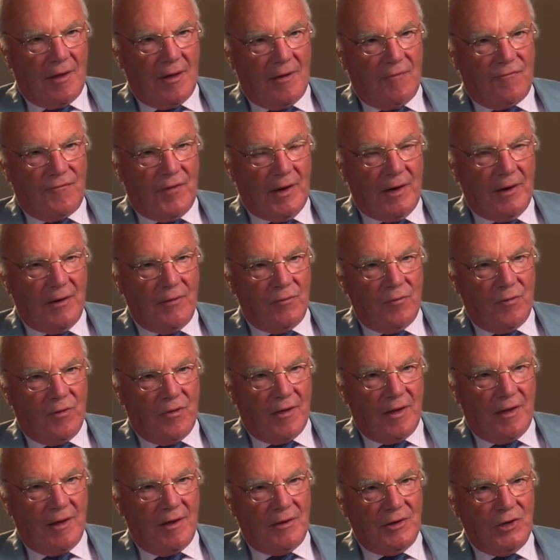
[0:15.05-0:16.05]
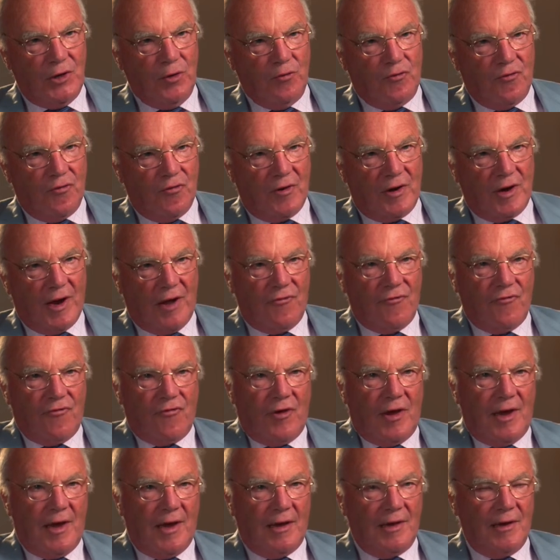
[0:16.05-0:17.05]
Finland was a neutral
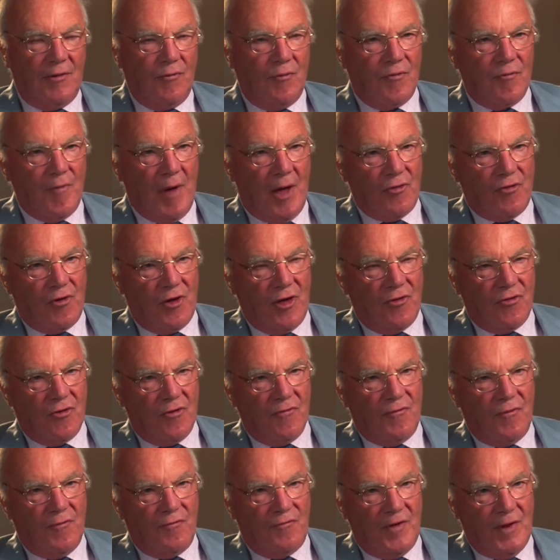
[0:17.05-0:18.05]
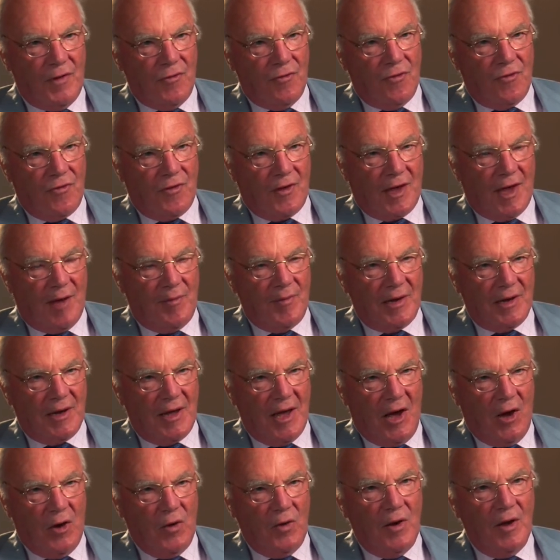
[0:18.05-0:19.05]
country, and it was much easier for Finns to come
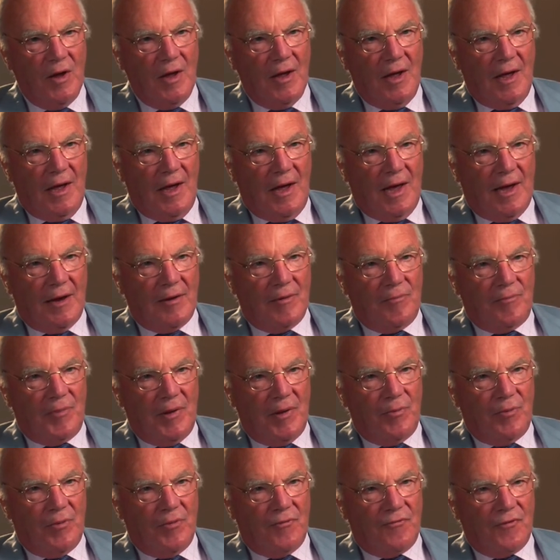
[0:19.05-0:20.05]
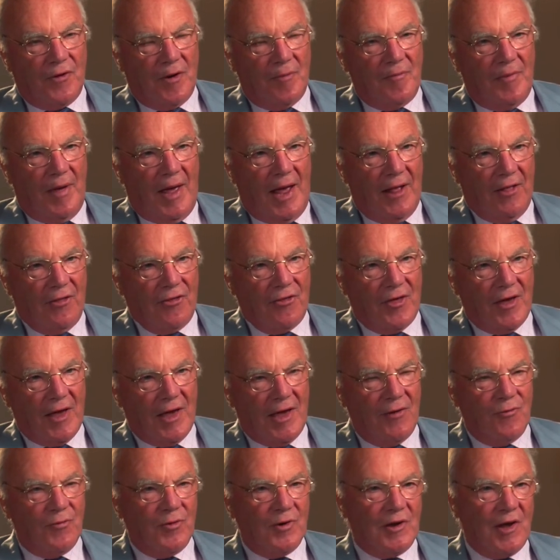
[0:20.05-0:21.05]
and go, and people from
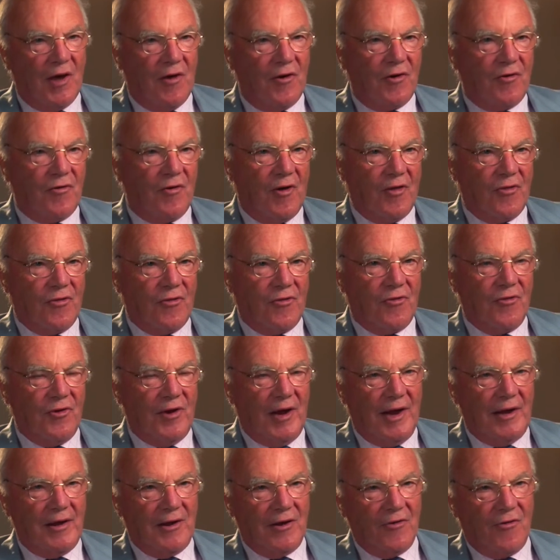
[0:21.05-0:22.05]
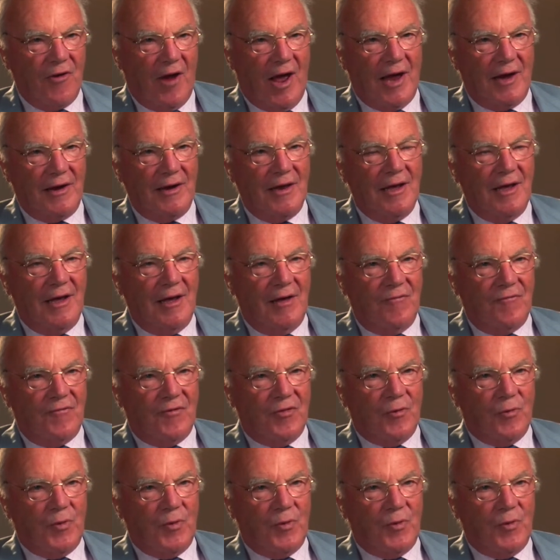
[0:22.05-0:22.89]
Helsinki would go across to Leningrad for the